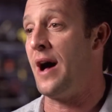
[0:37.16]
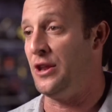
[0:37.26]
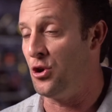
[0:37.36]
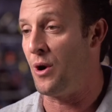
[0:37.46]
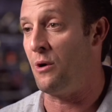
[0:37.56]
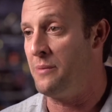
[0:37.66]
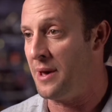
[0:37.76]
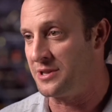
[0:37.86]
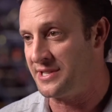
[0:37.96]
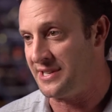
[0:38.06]
I knew I would be
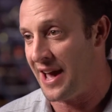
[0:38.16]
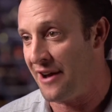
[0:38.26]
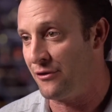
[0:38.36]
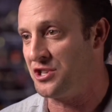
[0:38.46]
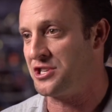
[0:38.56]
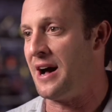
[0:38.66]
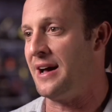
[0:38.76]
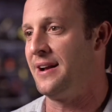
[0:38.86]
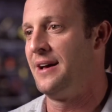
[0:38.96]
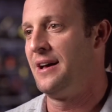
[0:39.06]
able to see every
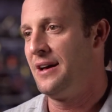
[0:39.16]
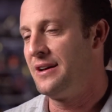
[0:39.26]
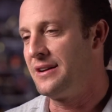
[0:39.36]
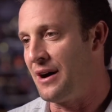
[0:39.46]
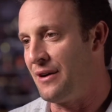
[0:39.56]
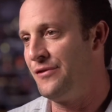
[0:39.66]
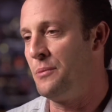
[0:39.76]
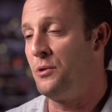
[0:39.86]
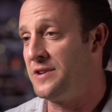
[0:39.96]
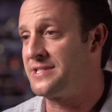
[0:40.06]
shot of the
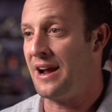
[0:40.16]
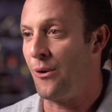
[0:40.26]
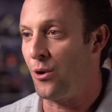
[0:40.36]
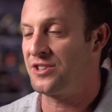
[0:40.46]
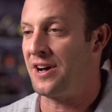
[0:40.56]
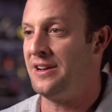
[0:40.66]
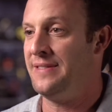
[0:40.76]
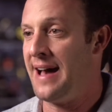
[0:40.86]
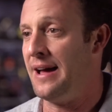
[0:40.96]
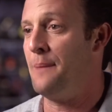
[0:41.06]
movies that I worked on,
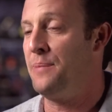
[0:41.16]
and that